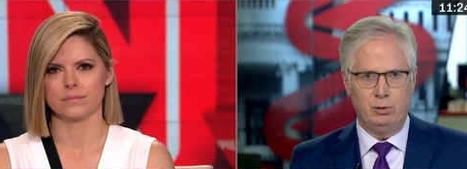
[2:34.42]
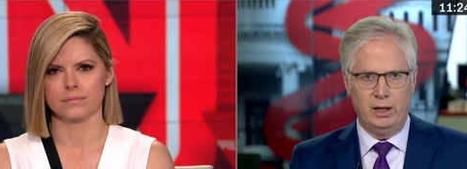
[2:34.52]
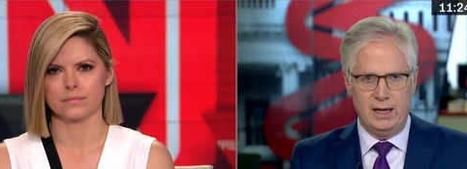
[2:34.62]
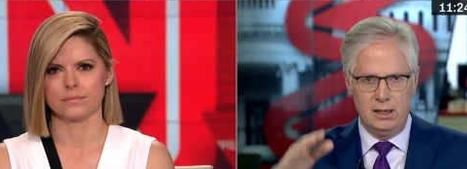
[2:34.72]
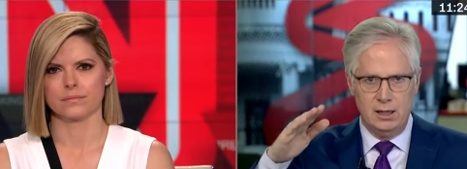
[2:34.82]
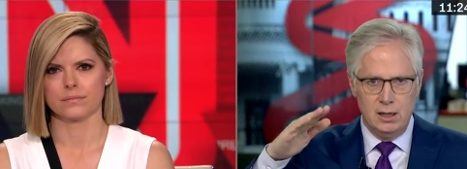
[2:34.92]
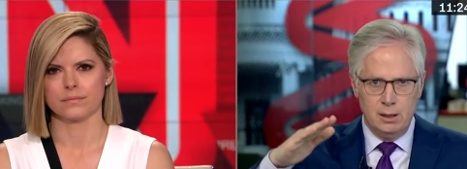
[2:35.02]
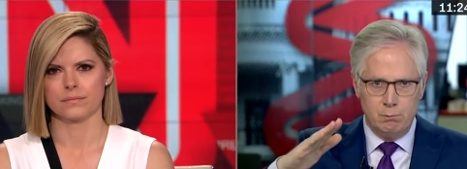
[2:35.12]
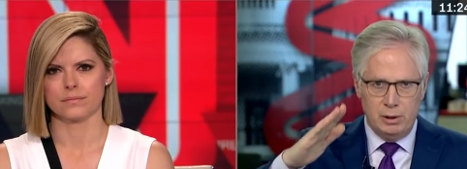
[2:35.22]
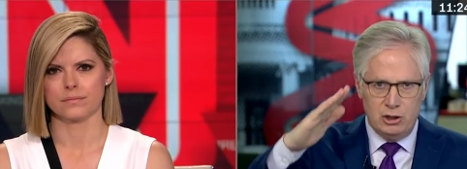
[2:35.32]
Speaker 1: a plane
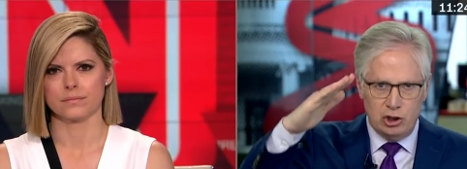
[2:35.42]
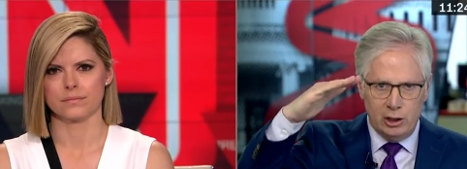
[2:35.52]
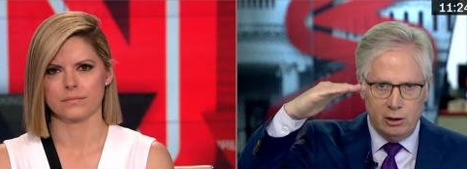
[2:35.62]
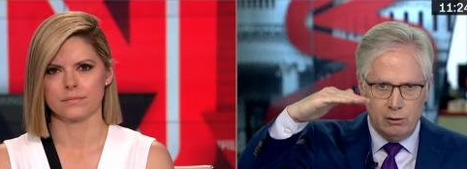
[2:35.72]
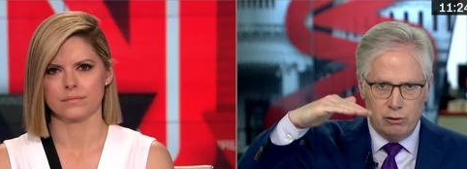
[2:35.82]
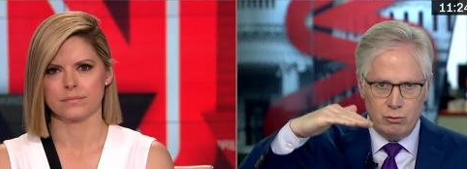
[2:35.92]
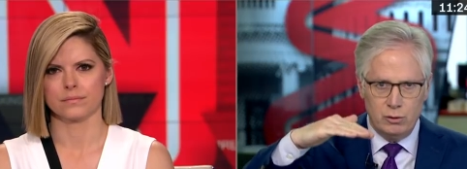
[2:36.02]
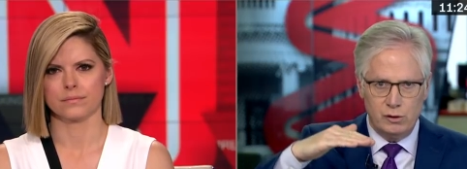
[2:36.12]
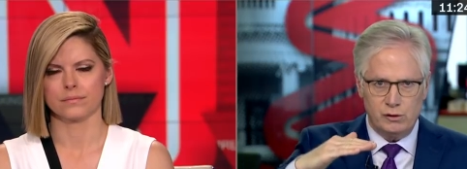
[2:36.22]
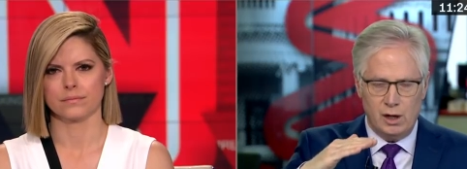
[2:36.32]
pitching
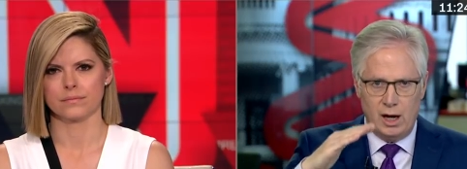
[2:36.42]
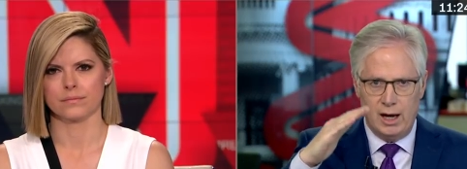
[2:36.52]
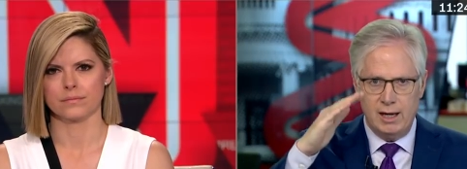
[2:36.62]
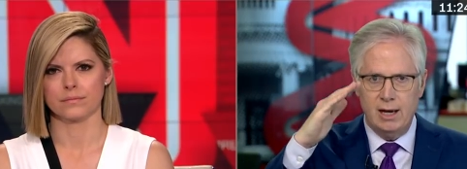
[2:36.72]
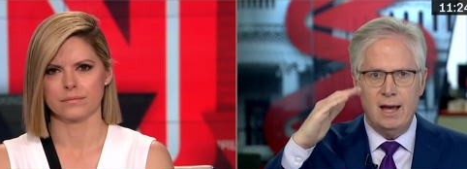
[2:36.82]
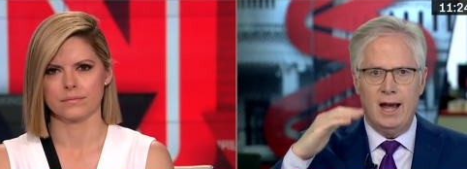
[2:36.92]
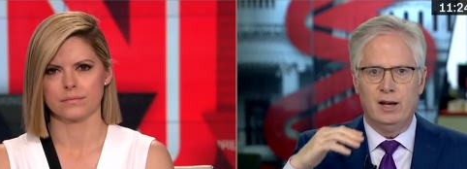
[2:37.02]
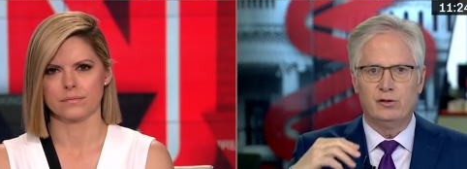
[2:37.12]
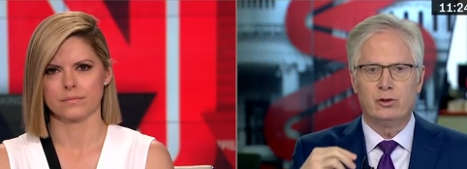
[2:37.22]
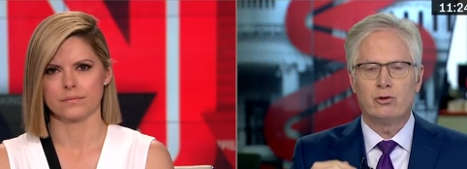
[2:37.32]
through the sky
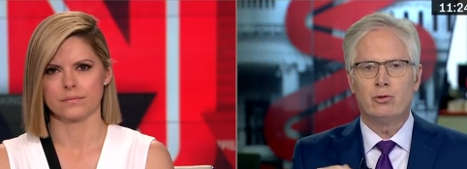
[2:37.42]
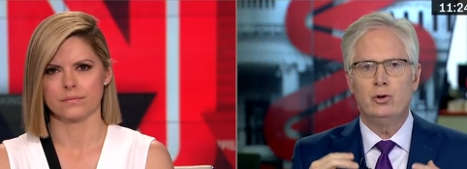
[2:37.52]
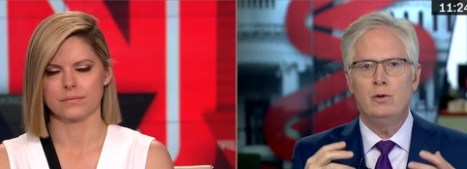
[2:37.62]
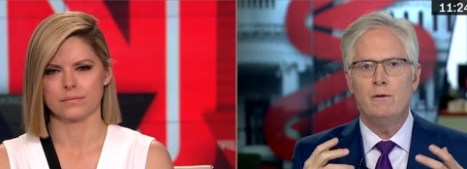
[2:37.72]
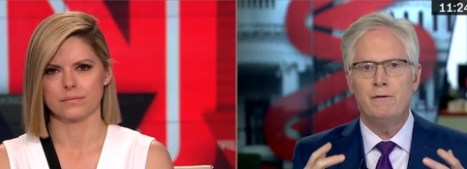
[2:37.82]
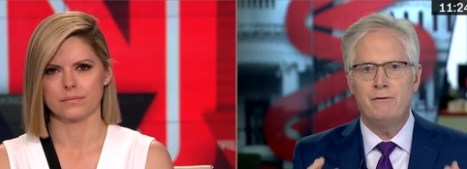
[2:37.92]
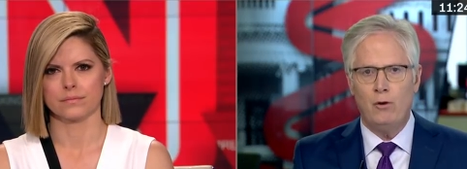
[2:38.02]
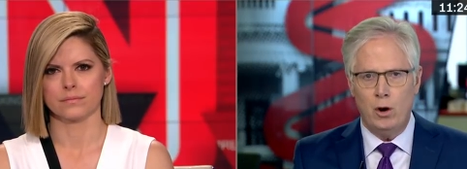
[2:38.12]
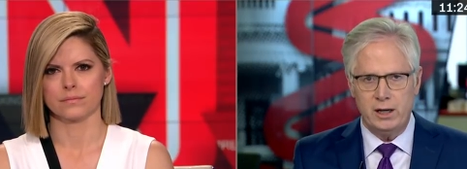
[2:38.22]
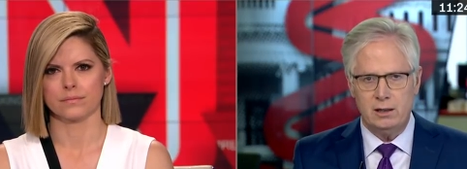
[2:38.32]
as the crew
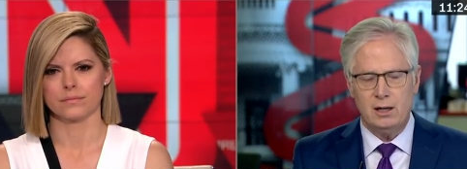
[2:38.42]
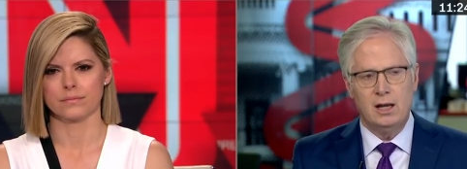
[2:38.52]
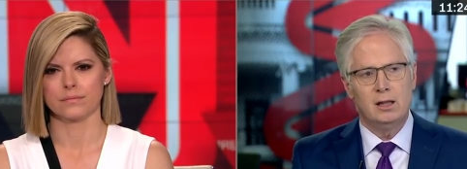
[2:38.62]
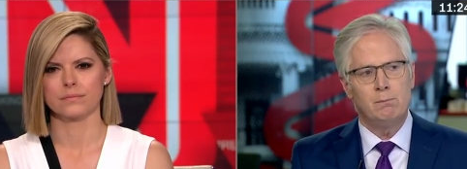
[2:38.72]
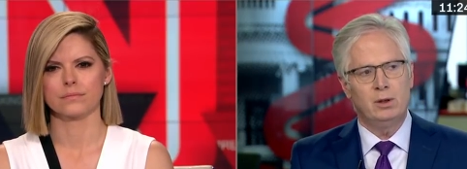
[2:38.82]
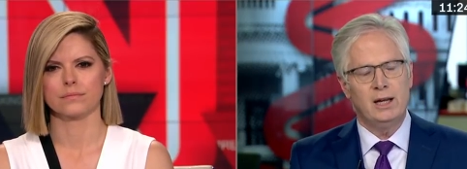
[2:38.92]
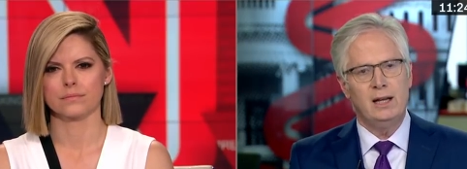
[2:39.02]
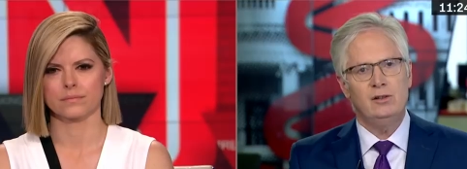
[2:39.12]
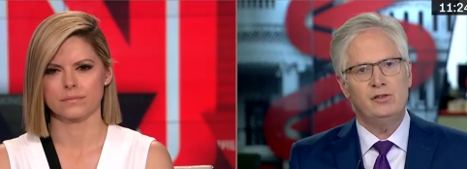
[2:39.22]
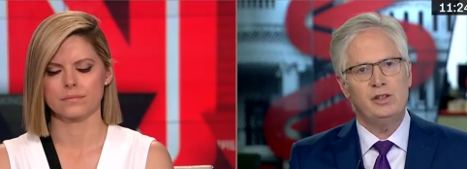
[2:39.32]
fought it and the
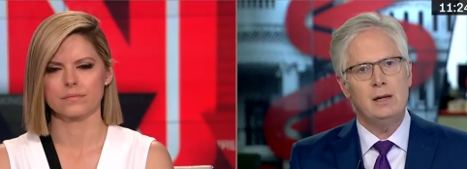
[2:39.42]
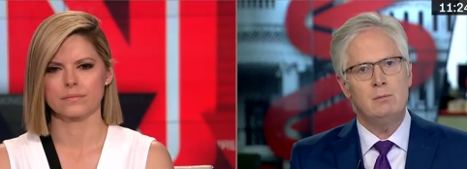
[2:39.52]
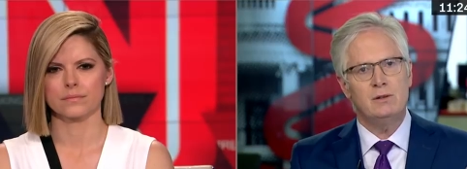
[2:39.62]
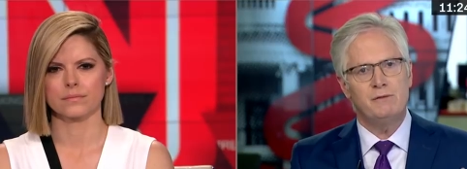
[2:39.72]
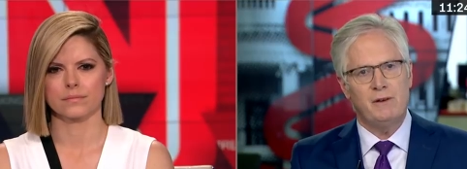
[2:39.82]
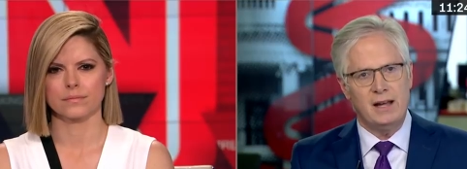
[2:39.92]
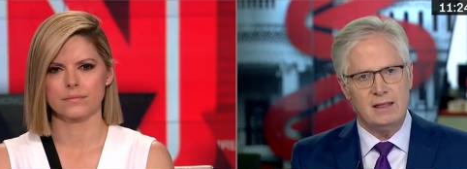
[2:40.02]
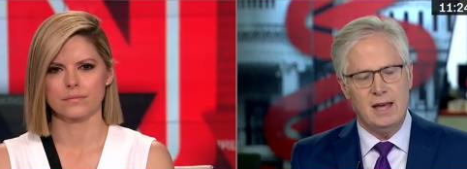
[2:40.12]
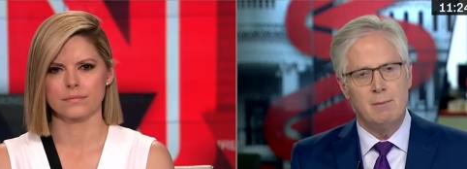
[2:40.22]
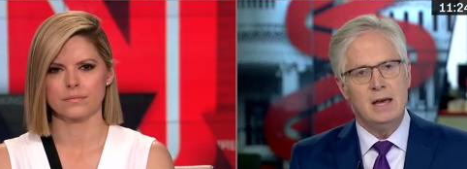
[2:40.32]
plane seemed to
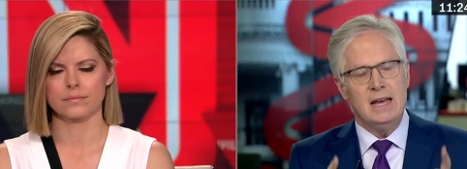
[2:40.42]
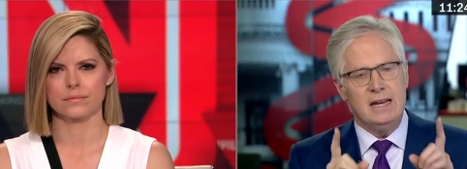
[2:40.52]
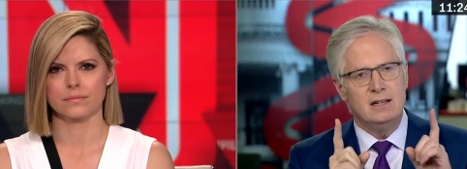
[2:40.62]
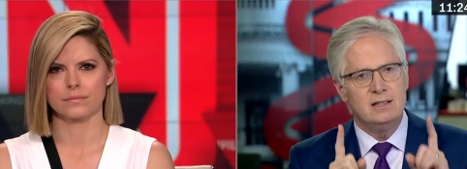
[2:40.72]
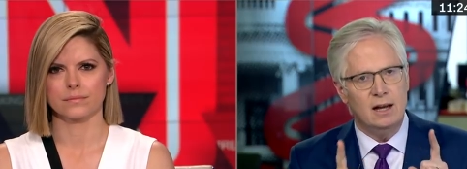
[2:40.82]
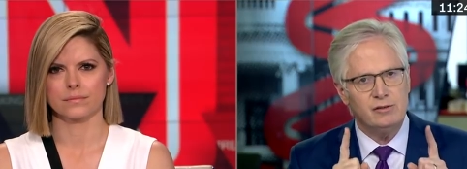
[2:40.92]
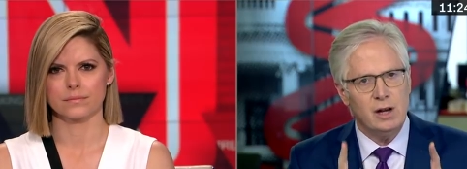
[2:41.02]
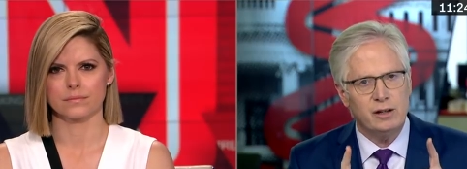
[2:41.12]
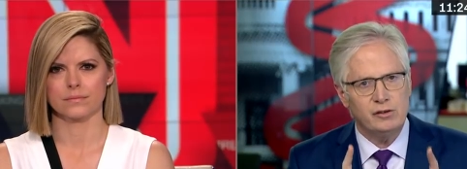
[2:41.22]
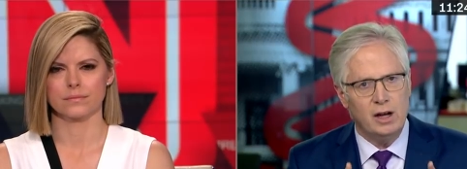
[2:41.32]
fight them. It does
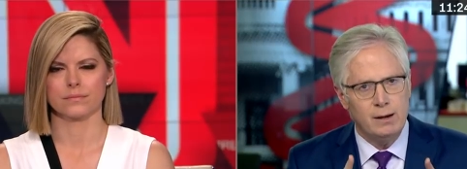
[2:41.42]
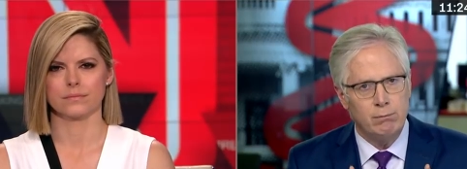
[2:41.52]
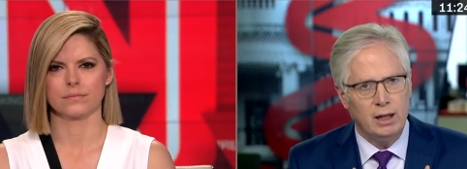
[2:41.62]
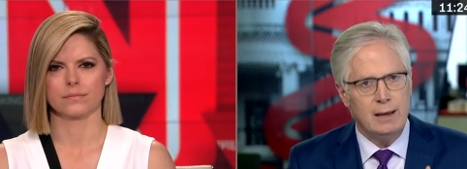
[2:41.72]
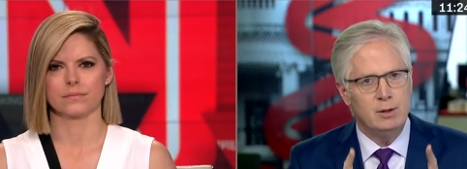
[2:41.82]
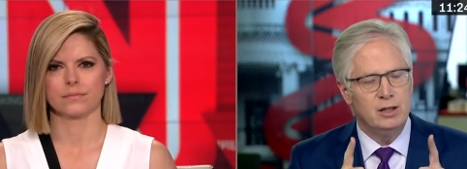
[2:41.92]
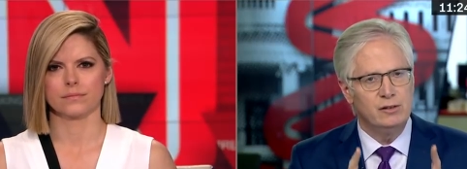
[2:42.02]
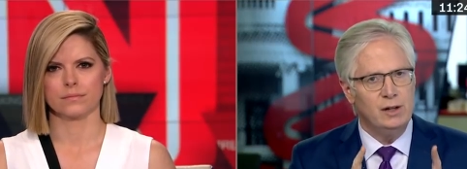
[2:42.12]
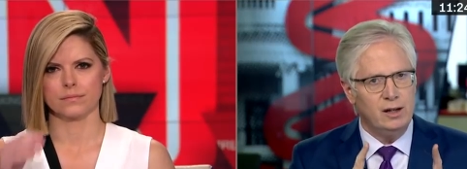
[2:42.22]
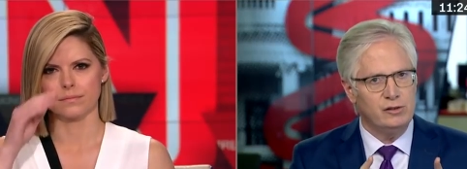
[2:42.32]
not assign blame. It
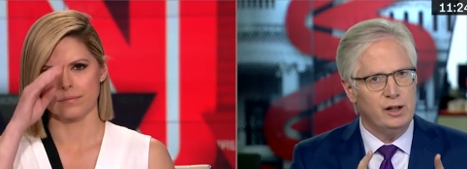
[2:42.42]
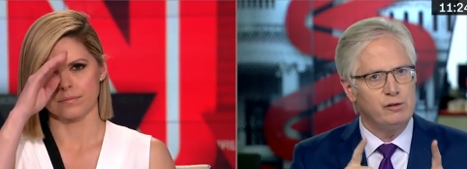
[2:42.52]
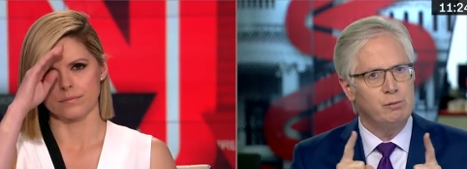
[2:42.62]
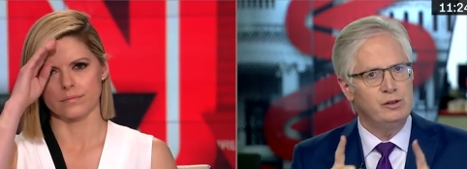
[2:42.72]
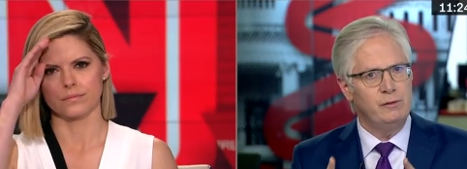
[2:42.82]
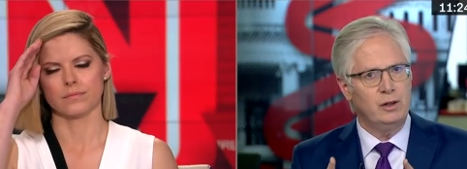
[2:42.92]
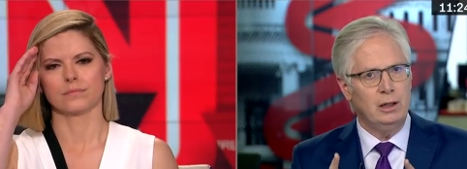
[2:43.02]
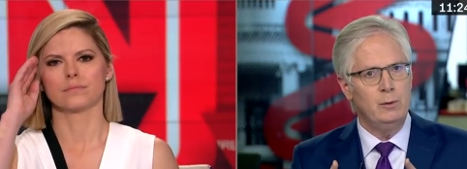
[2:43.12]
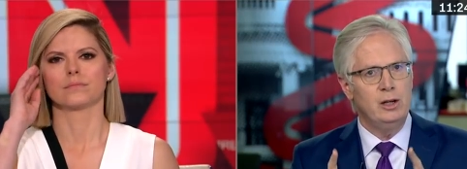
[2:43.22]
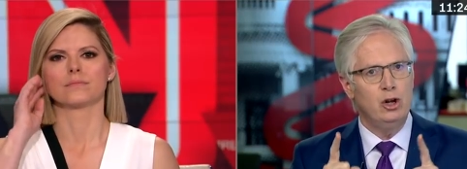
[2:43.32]
does not say
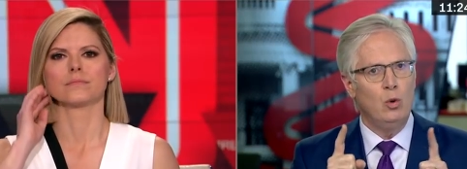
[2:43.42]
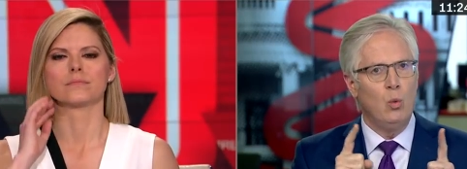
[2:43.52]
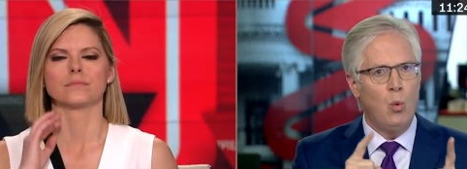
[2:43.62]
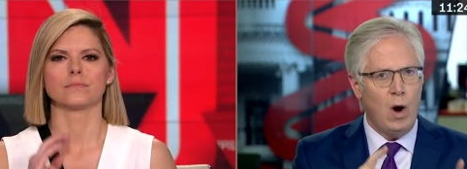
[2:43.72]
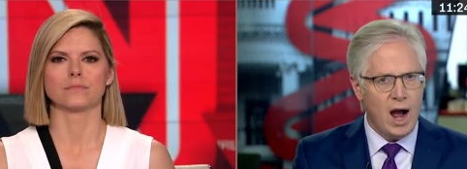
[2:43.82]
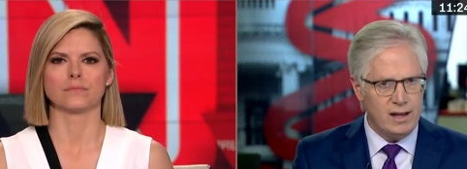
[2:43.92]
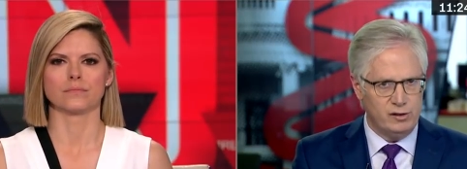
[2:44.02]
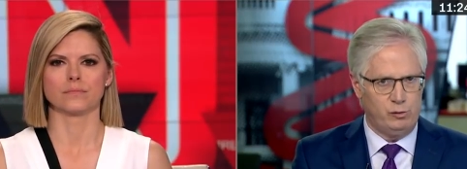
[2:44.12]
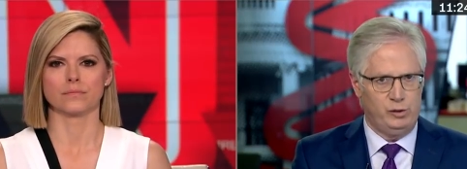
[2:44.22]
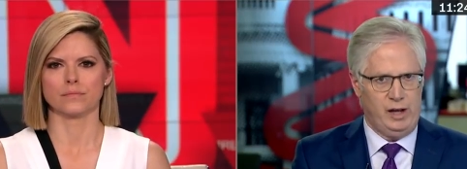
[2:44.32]
specifically we know why
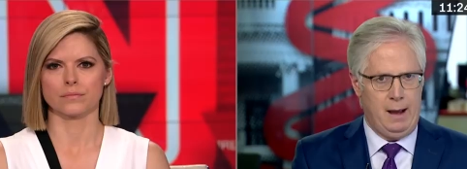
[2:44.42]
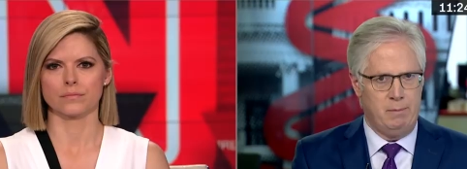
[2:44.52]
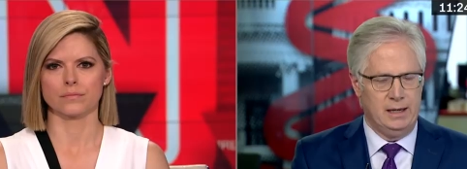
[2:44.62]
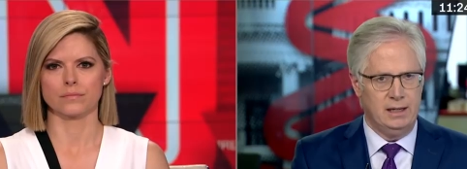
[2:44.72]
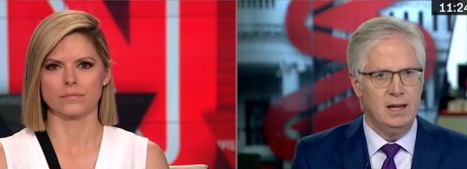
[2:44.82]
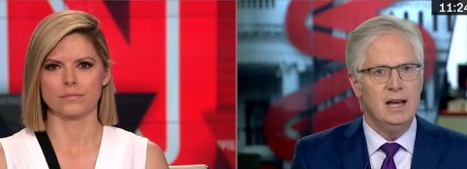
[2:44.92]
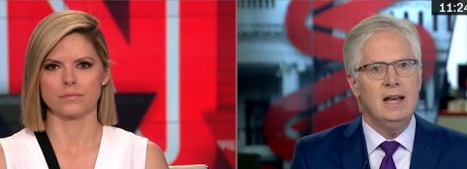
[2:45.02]
this was happening.